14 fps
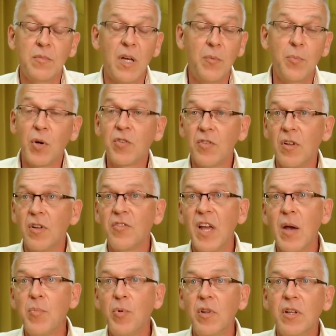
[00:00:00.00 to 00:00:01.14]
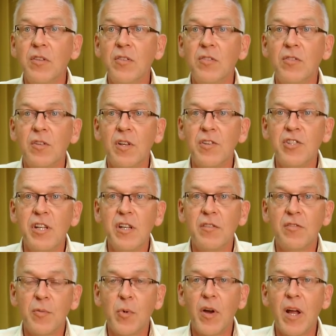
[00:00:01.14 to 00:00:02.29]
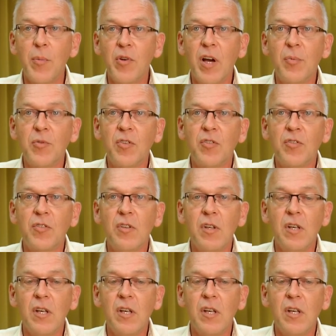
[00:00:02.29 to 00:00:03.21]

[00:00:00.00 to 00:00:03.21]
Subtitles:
A personal example is a gene from Arabidopsis,